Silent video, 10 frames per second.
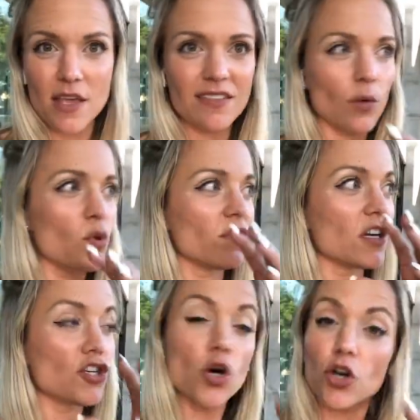because I was
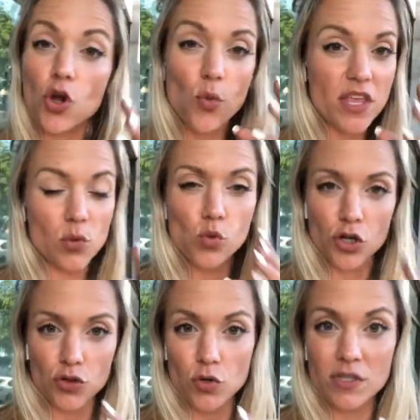like, no, we can
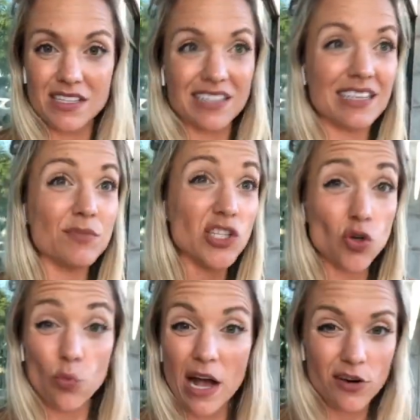work through this, because I'm such
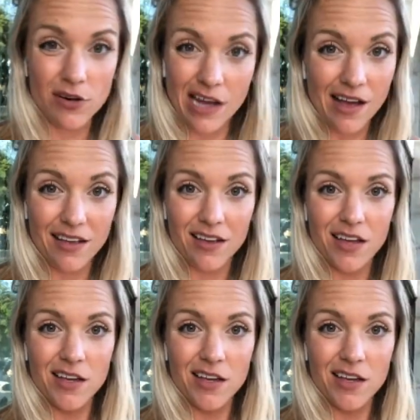a ride or die.